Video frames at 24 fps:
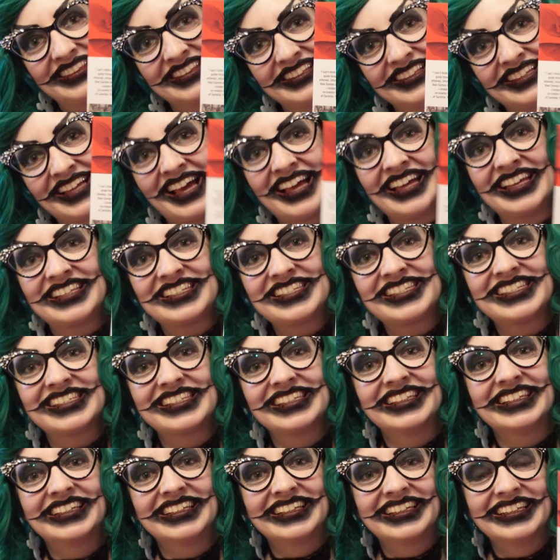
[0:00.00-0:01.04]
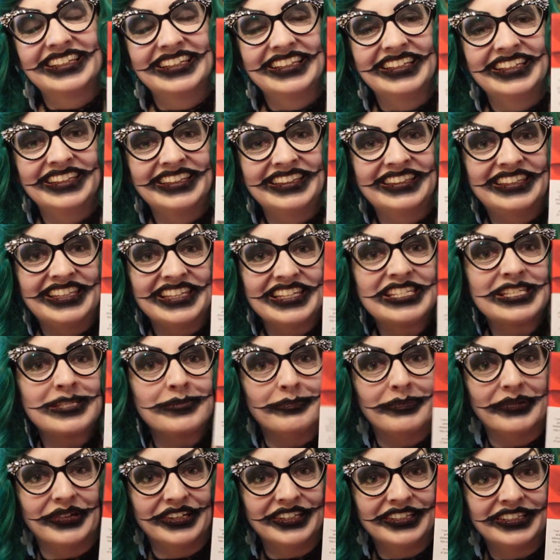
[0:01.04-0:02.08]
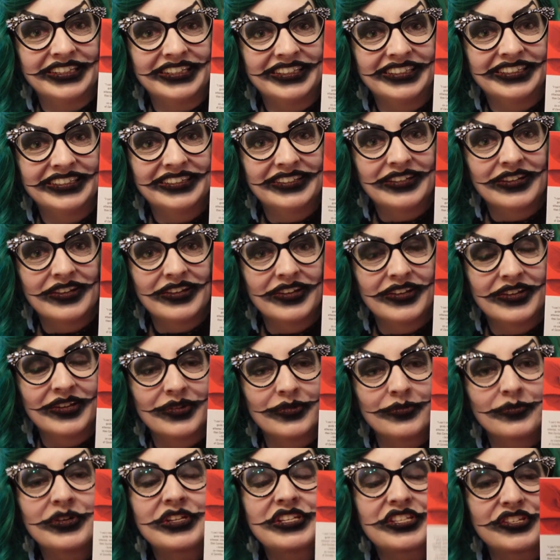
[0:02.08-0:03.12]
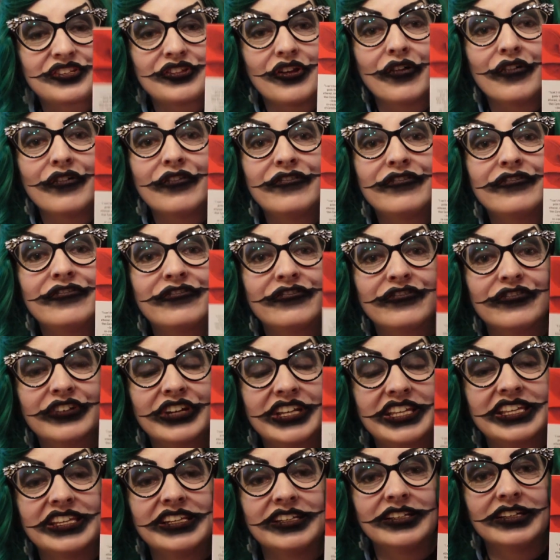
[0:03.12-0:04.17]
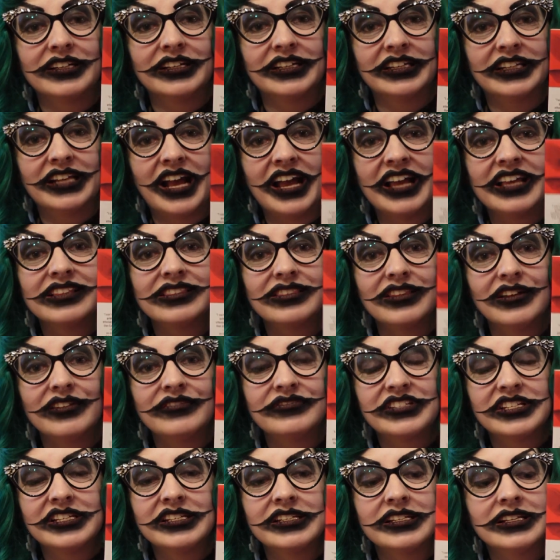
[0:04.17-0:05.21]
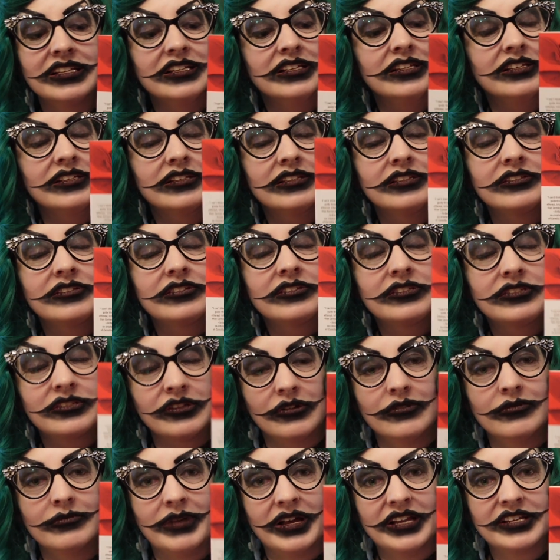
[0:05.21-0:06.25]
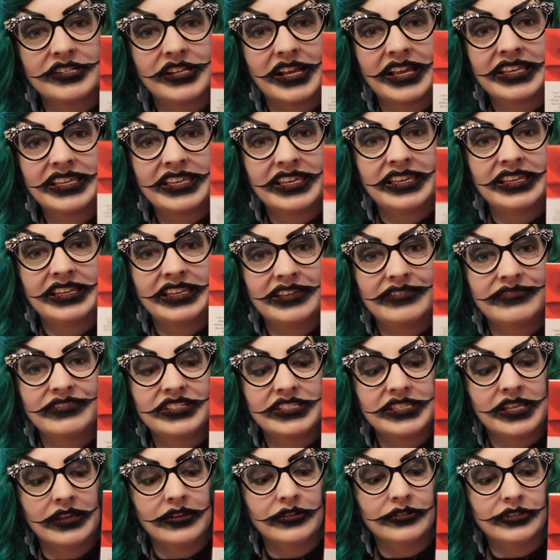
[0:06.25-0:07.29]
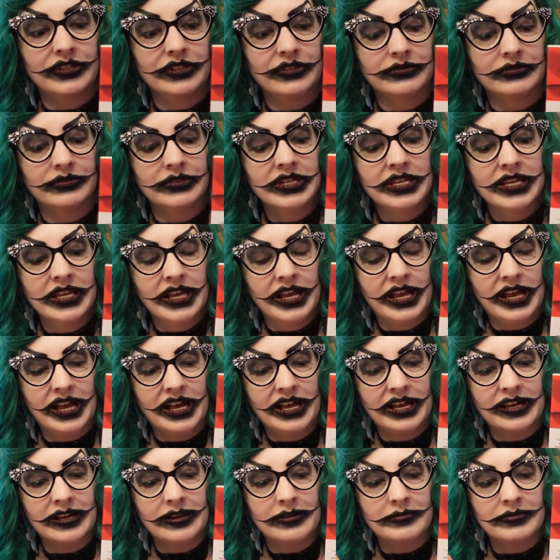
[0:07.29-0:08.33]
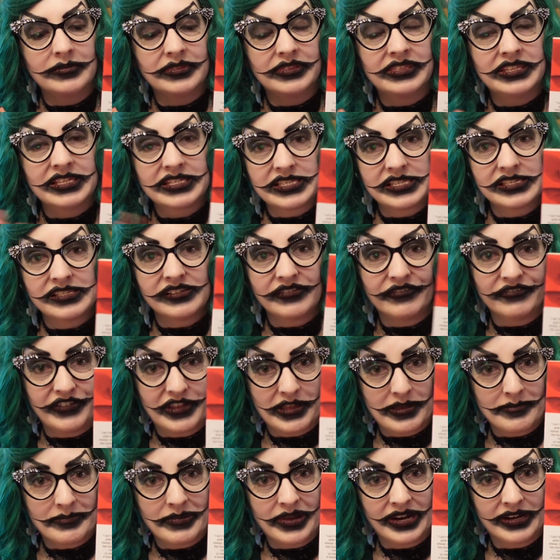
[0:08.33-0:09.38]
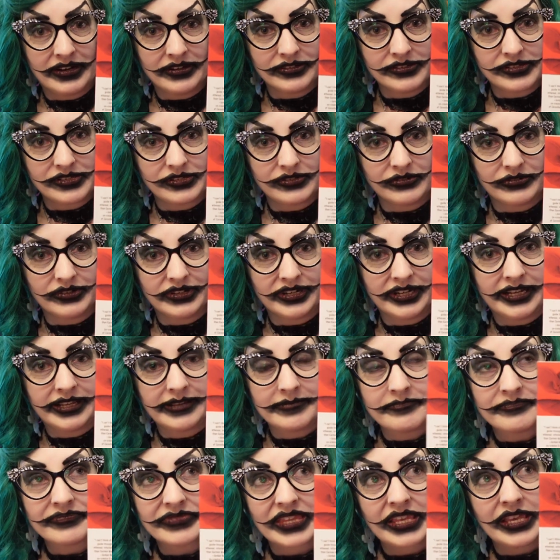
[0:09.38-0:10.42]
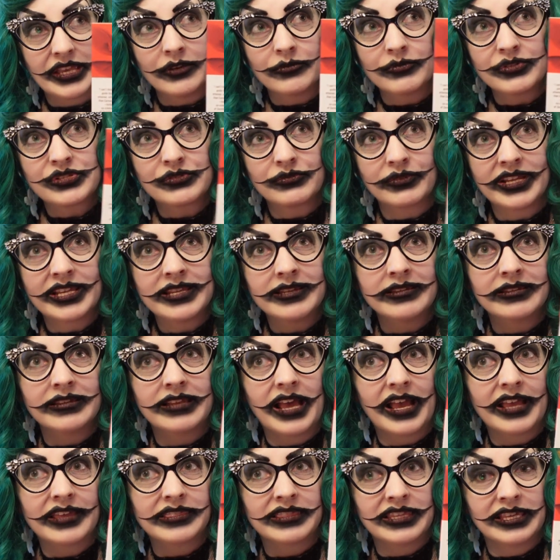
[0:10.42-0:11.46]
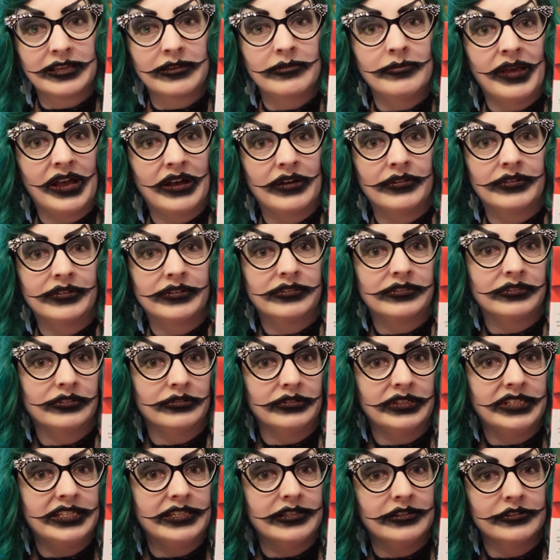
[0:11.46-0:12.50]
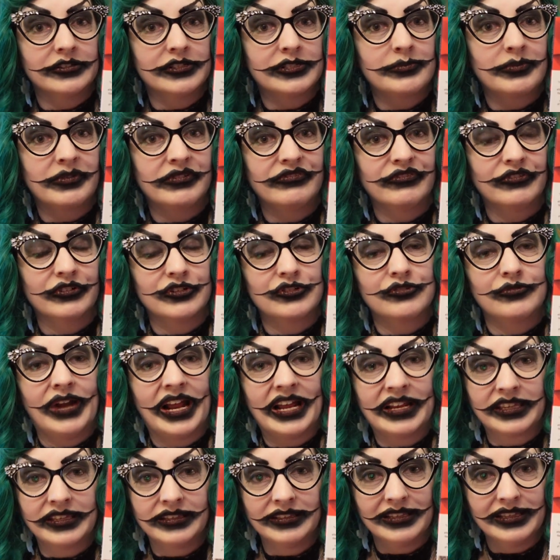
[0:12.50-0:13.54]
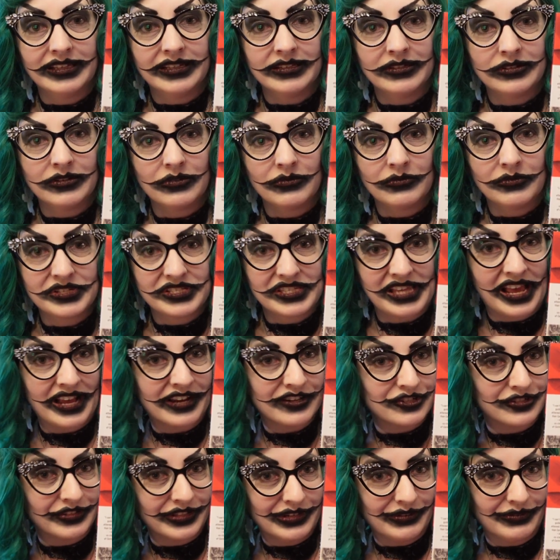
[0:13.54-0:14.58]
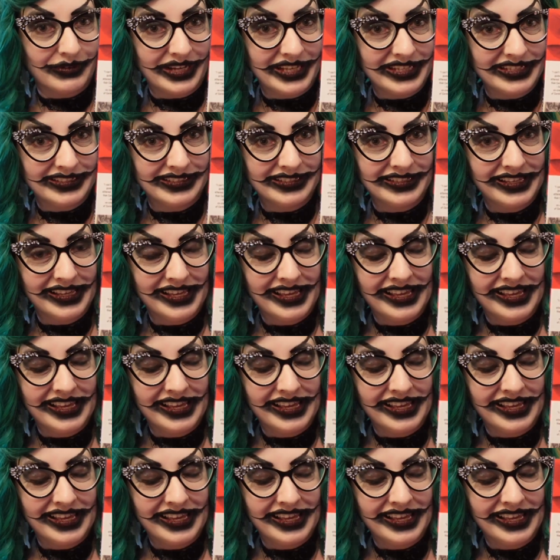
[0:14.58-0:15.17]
Guys, this book was so freaking good. I loved it so much. I can't even tell you. This is a vampire story. It was written, I think, about 30 years before Dracula was actually written.